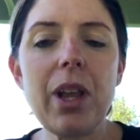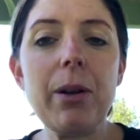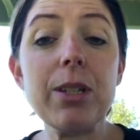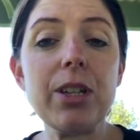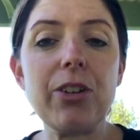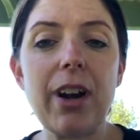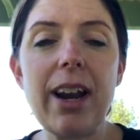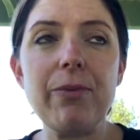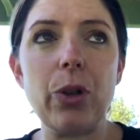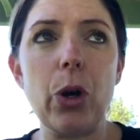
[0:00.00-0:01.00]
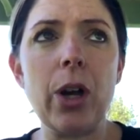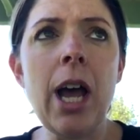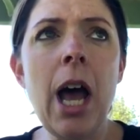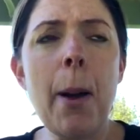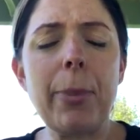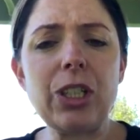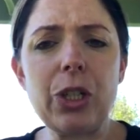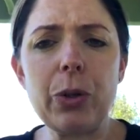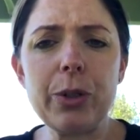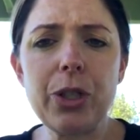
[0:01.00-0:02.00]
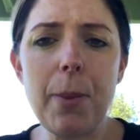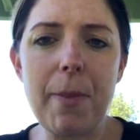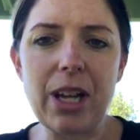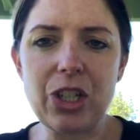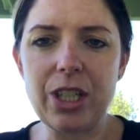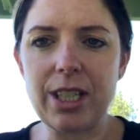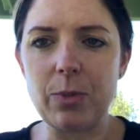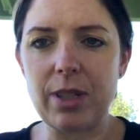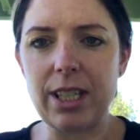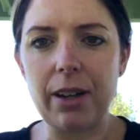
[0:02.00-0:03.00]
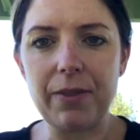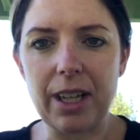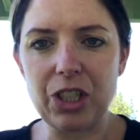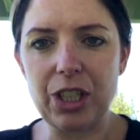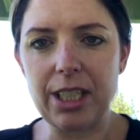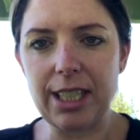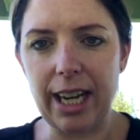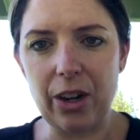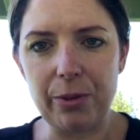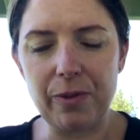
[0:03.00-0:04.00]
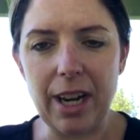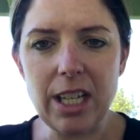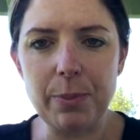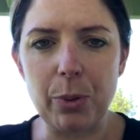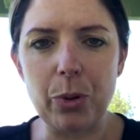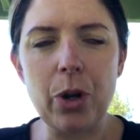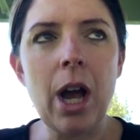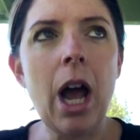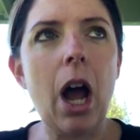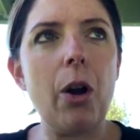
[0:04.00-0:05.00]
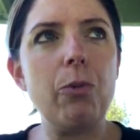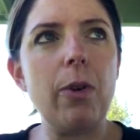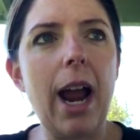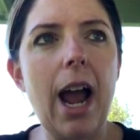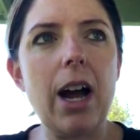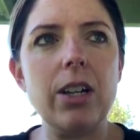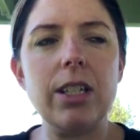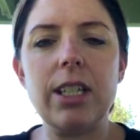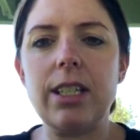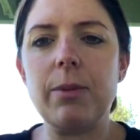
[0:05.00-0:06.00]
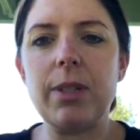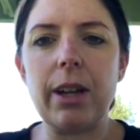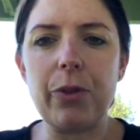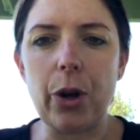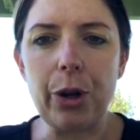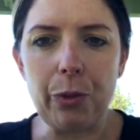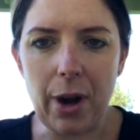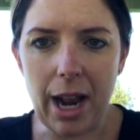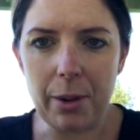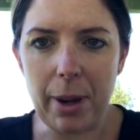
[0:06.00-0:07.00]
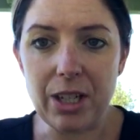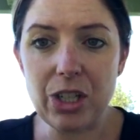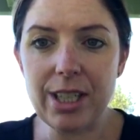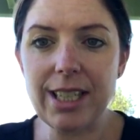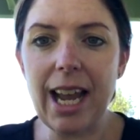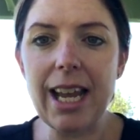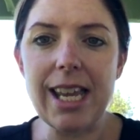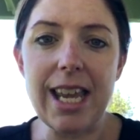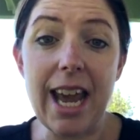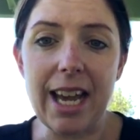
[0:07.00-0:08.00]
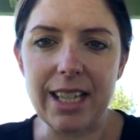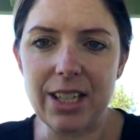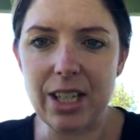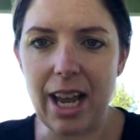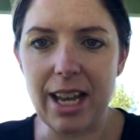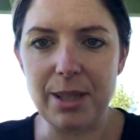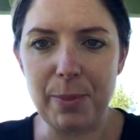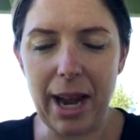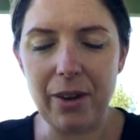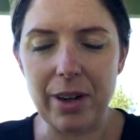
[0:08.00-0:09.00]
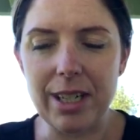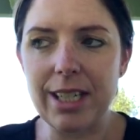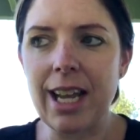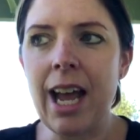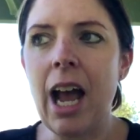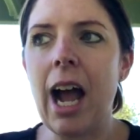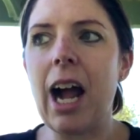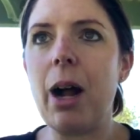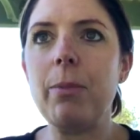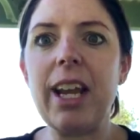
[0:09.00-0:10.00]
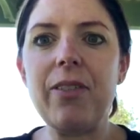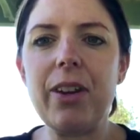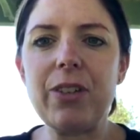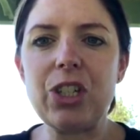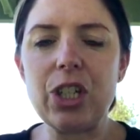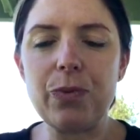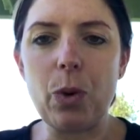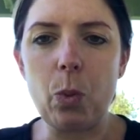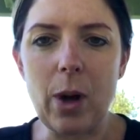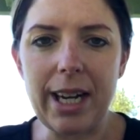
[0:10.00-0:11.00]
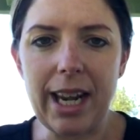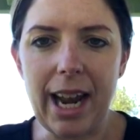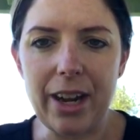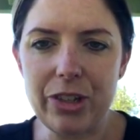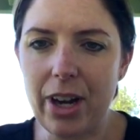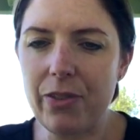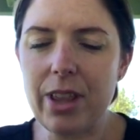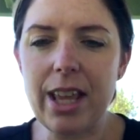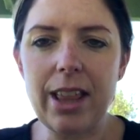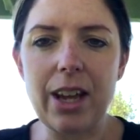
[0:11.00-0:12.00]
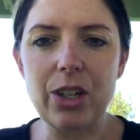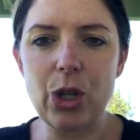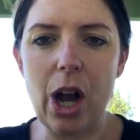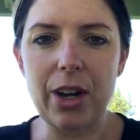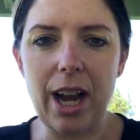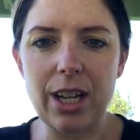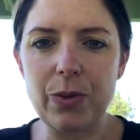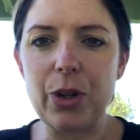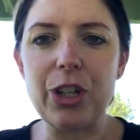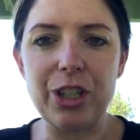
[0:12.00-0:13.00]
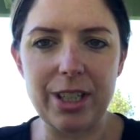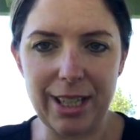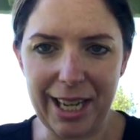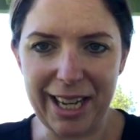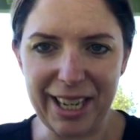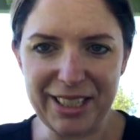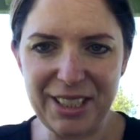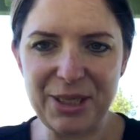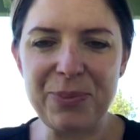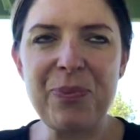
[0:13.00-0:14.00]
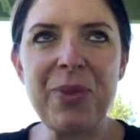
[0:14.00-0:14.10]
It was a great vlog, but she also mentioned some stuff that she'd seen on Facebook around some stuff going around about just saying yes as a parent. Even if it's just for one day. So everything that your child asks for, you just say yes.